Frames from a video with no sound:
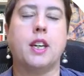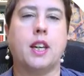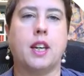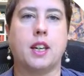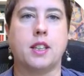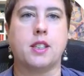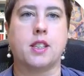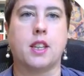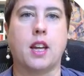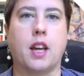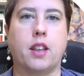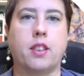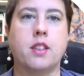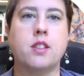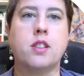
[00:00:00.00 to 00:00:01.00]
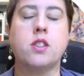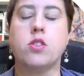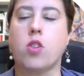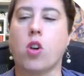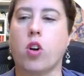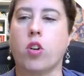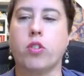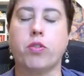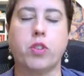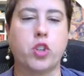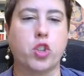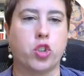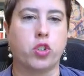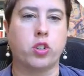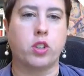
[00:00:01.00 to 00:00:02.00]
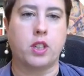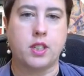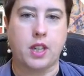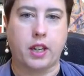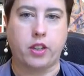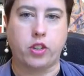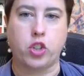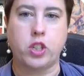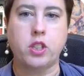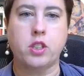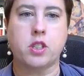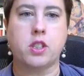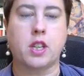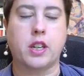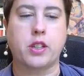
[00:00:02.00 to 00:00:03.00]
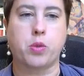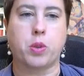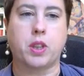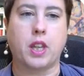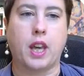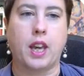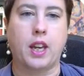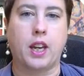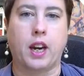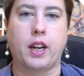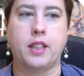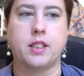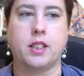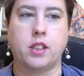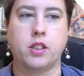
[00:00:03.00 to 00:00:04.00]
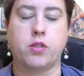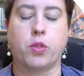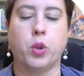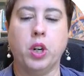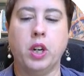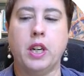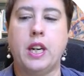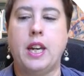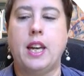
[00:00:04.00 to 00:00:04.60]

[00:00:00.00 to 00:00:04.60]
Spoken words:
is that this is artificial intelligence. That's what the AI stands for.